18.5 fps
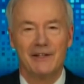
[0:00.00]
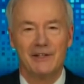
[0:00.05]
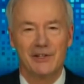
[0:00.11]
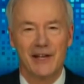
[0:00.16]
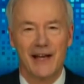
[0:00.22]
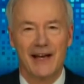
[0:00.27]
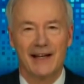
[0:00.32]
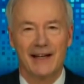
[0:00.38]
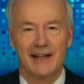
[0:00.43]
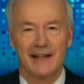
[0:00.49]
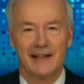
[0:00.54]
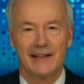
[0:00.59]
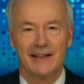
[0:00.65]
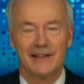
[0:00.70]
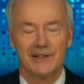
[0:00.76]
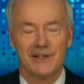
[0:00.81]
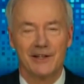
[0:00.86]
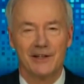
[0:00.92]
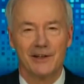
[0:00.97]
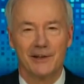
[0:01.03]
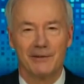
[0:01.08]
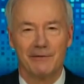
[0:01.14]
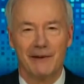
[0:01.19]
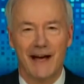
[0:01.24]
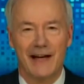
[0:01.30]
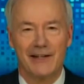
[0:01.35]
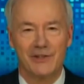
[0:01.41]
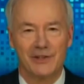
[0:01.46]
And then secondly, until
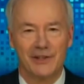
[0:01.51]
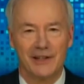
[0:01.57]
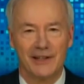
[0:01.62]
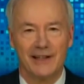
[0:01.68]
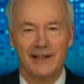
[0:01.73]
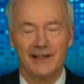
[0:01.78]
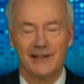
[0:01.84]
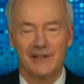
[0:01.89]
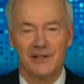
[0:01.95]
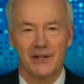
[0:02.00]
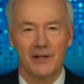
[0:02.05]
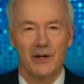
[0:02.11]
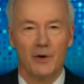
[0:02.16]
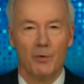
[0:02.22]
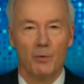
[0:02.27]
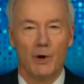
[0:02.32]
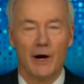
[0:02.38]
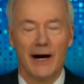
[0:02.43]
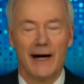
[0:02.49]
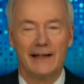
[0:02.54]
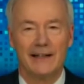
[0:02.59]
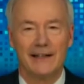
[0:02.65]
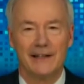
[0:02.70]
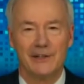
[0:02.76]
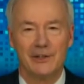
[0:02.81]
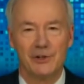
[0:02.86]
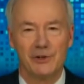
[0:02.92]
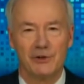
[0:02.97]
the vaccine is
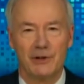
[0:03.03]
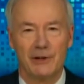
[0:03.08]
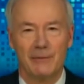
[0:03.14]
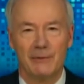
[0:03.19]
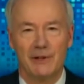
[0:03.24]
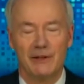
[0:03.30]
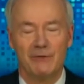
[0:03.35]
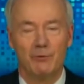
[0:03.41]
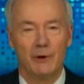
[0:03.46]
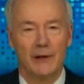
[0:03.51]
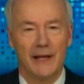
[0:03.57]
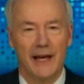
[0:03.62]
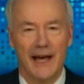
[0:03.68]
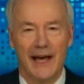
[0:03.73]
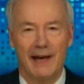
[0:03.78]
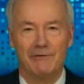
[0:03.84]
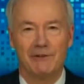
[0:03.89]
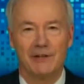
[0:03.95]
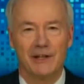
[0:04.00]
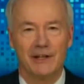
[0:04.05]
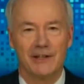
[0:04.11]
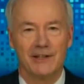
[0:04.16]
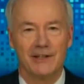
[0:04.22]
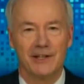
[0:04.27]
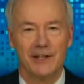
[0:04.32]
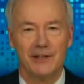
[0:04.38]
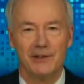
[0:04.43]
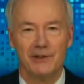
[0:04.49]
widely distributed, we have to
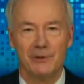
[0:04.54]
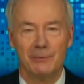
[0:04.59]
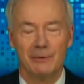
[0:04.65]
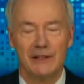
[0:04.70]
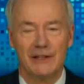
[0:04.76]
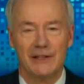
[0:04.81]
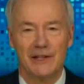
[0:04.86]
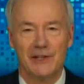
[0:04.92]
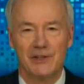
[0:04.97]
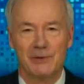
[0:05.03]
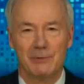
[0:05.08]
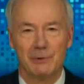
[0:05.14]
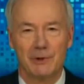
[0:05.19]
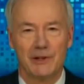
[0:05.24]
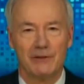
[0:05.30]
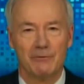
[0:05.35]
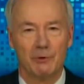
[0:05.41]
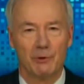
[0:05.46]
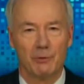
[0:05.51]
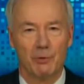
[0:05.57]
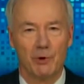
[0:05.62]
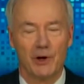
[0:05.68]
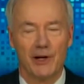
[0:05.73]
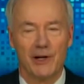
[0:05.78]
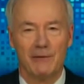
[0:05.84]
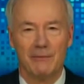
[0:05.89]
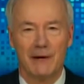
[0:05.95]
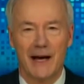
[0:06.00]
continue to be disciplined
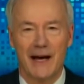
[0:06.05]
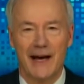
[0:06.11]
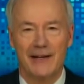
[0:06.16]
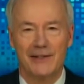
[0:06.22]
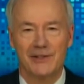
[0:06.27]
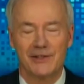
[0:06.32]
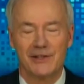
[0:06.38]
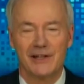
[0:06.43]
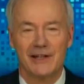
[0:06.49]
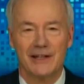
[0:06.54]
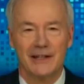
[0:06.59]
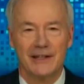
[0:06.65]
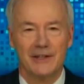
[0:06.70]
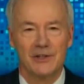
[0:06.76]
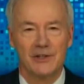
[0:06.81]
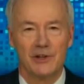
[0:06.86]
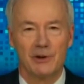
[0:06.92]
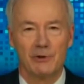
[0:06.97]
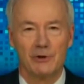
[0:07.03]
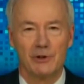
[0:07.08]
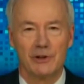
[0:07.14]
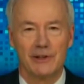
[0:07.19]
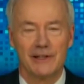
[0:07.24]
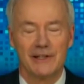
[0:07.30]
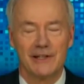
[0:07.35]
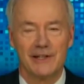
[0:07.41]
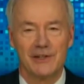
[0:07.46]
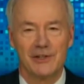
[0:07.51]
with wearing a mask,
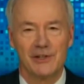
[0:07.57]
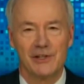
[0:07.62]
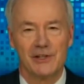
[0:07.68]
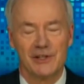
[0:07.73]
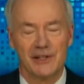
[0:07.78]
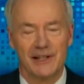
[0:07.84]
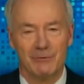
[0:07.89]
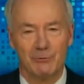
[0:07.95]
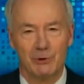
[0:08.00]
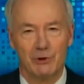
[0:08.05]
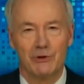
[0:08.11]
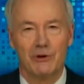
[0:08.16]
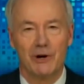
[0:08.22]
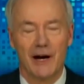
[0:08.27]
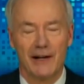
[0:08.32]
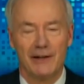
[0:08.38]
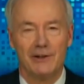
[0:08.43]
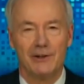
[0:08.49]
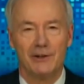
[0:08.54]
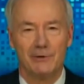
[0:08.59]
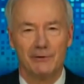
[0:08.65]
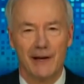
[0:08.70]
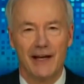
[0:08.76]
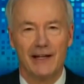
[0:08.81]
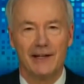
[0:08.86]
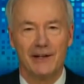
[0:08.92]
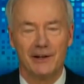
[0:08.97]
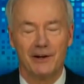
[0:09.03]
socially distancing. We're trying to
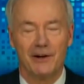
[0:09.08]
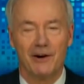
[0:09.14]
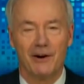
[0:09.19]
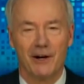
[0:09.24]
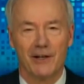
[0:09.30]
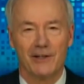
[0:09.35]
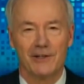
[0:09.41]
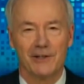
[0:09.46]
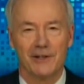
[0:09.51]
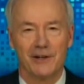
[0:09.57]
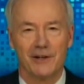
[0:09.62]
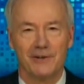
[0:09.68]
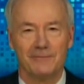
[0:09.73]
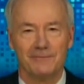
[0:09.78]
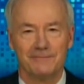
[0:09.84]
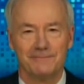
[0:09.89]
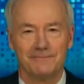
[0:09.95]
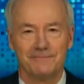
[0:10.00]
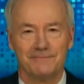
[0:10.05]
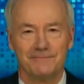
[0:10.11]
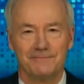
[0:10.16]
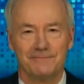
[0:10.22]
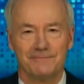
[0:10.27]
do that here in Arkansas.